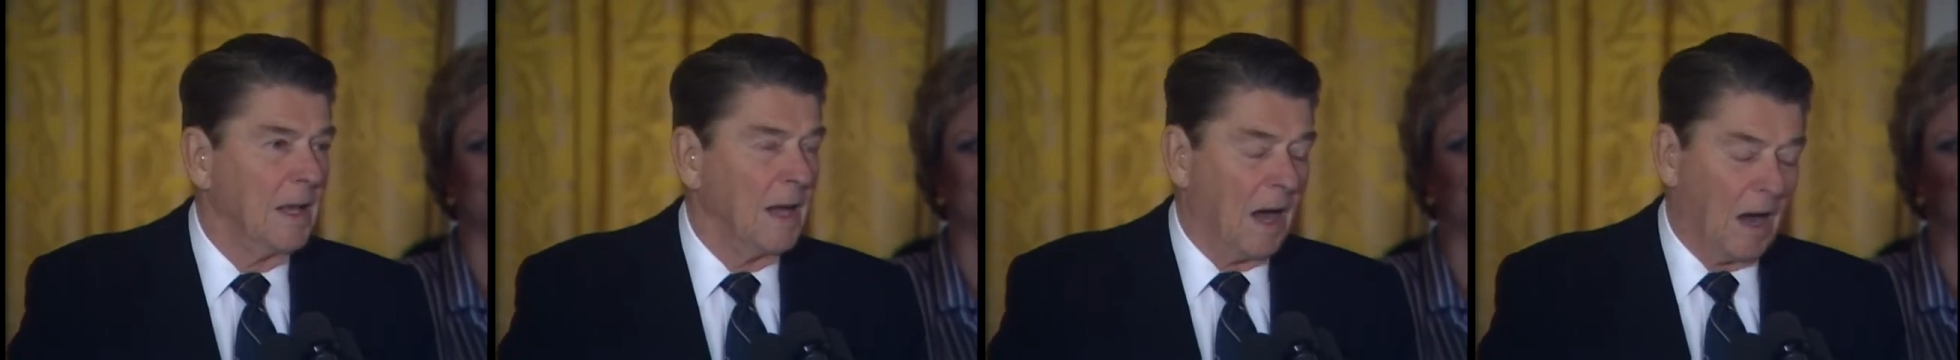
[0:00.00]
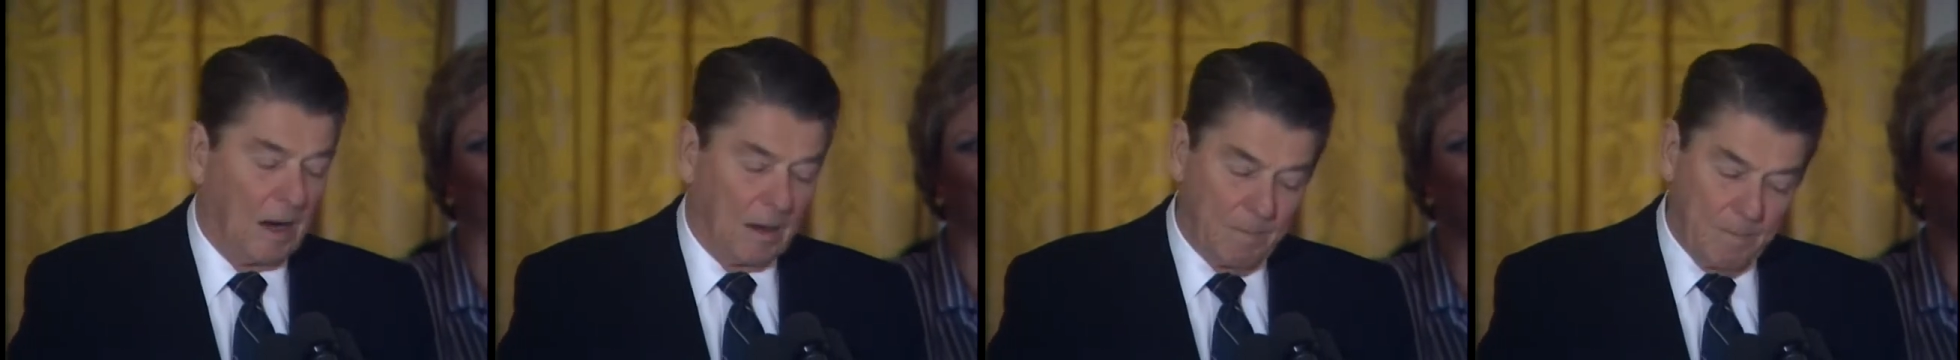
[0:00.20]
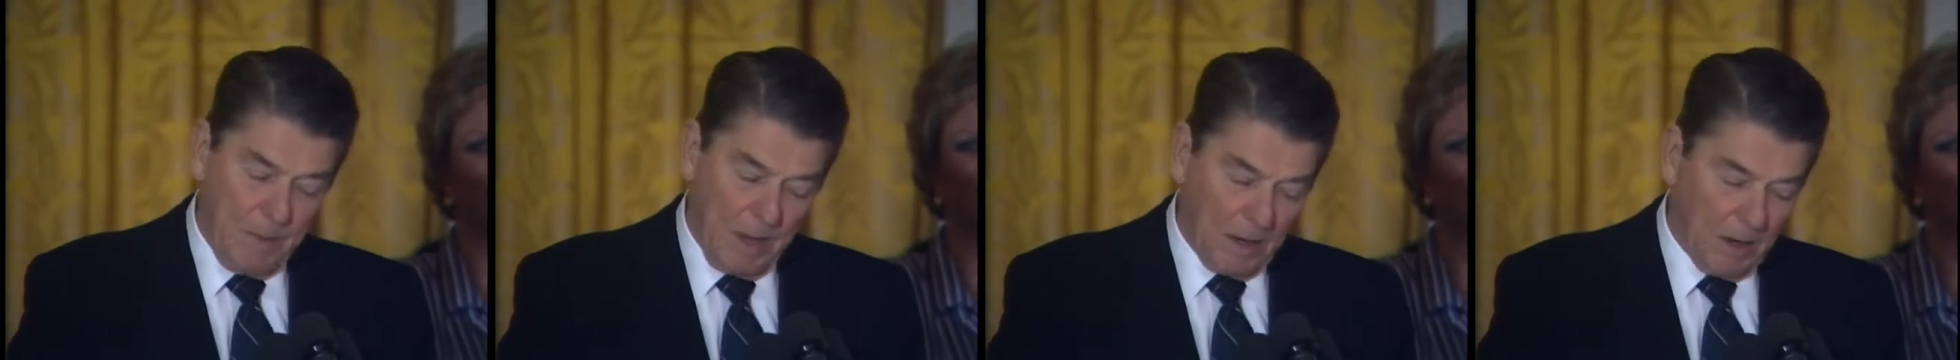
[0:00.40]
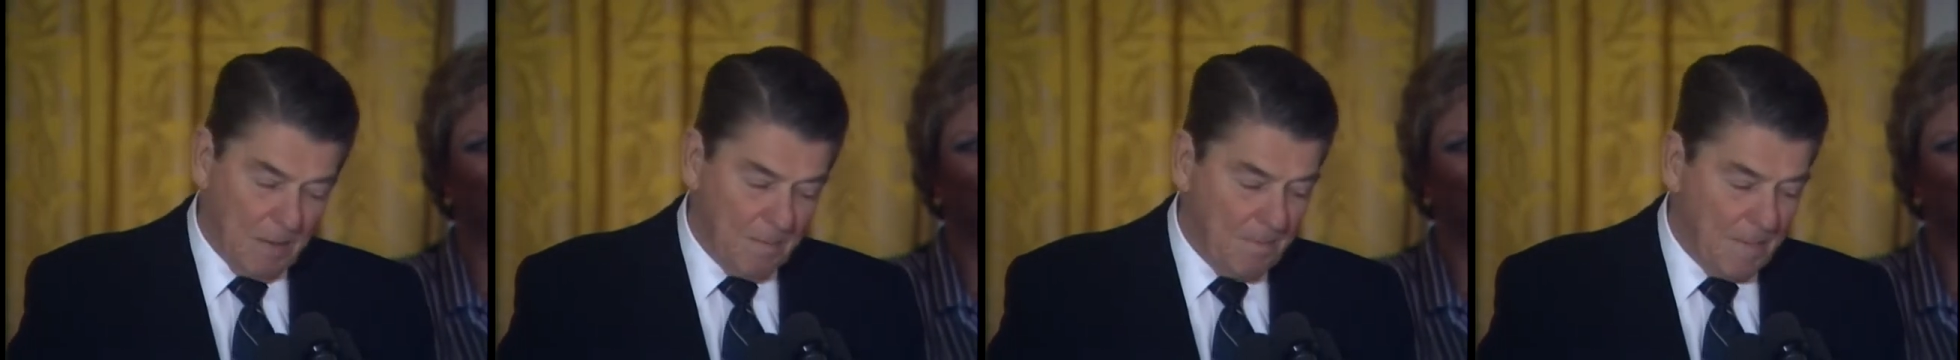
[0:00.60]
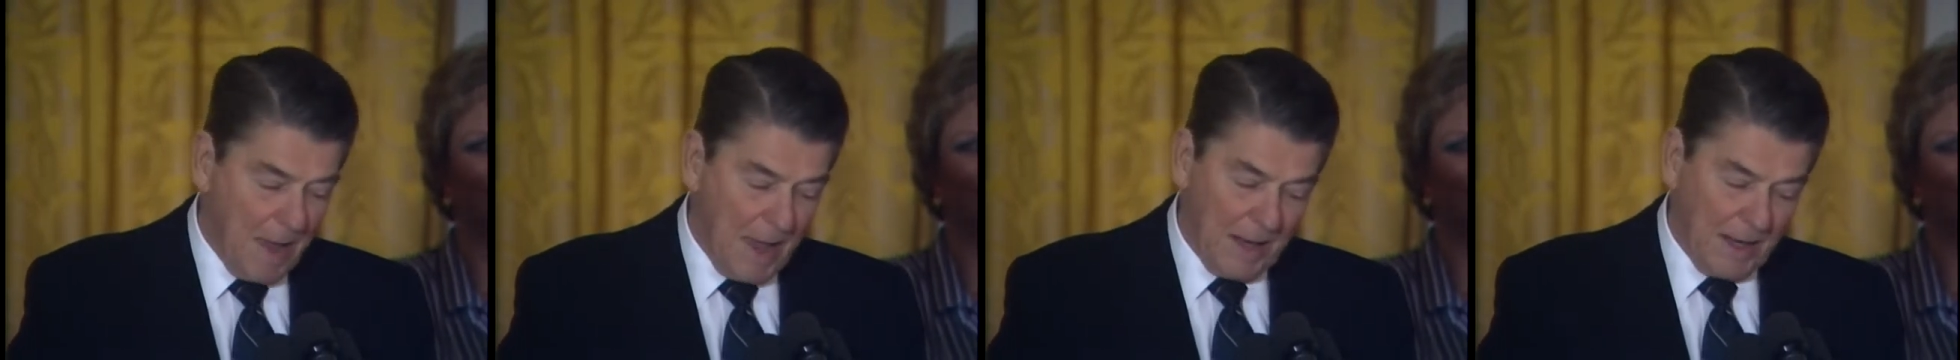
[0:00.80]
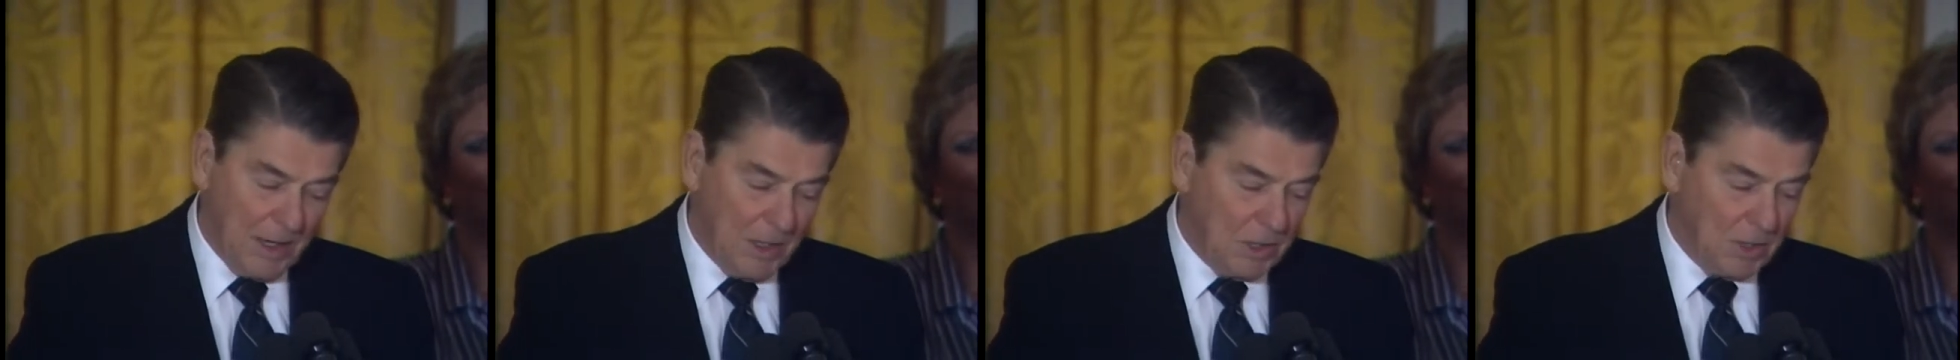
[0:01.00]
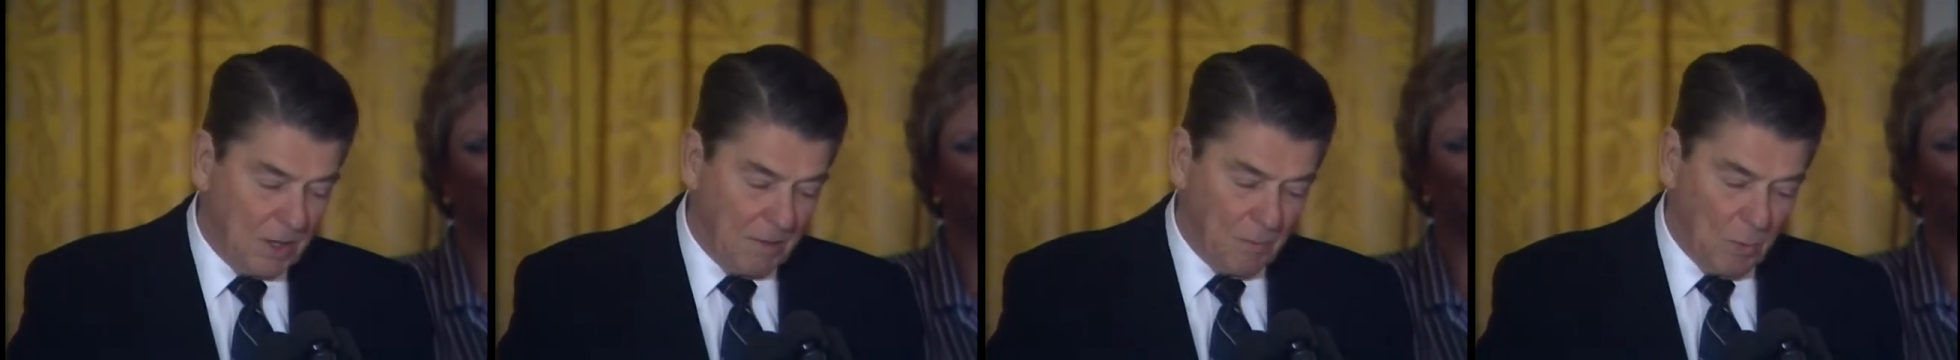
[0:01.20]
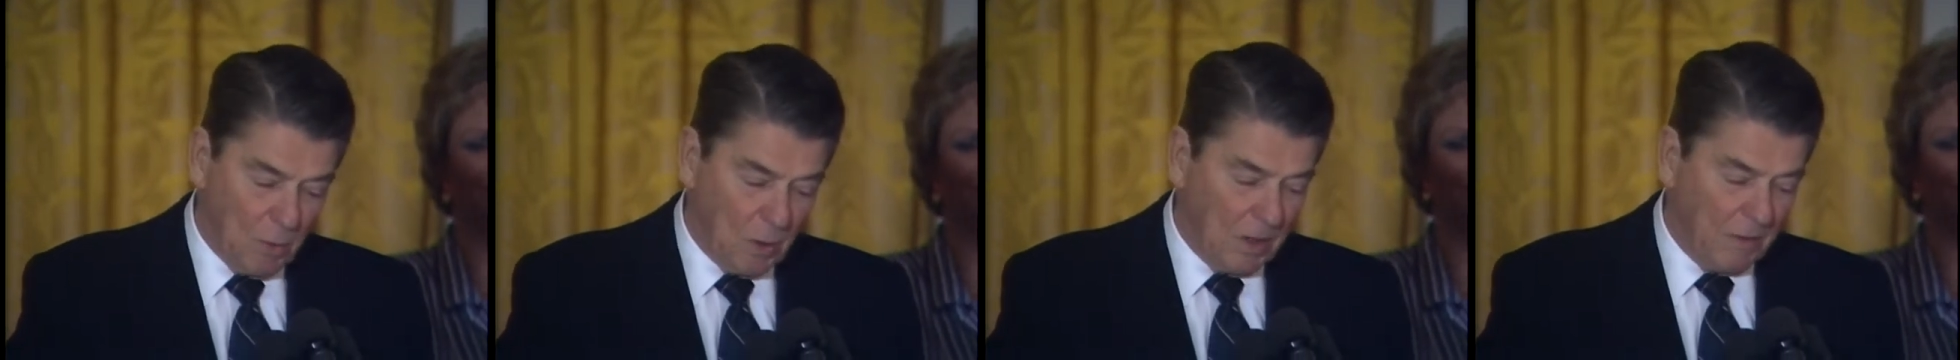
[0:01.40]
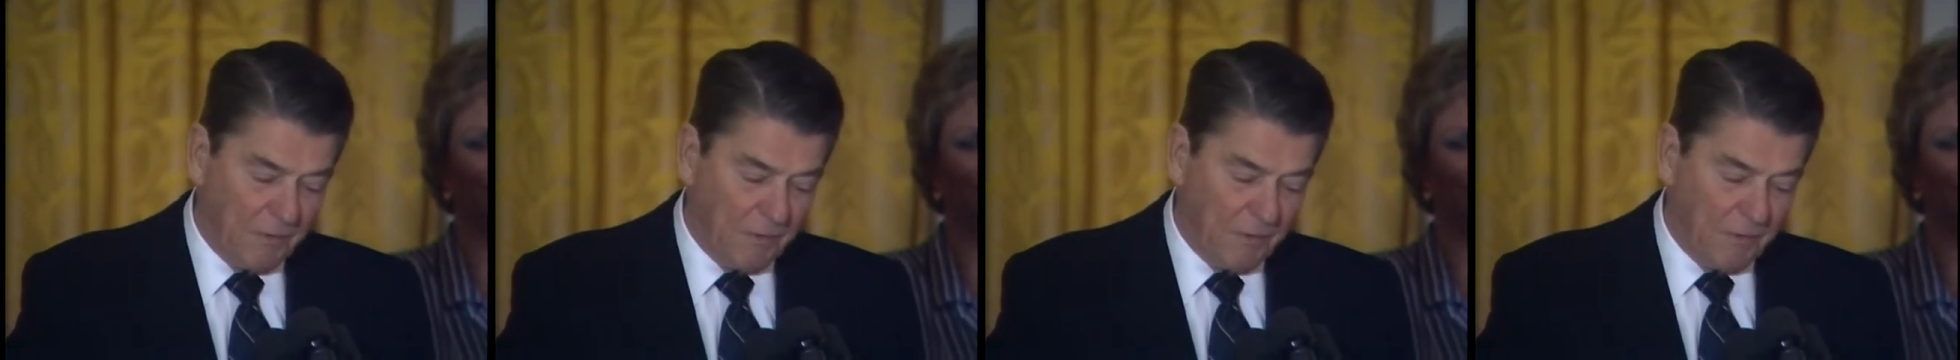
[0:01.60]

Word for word: are better managed and more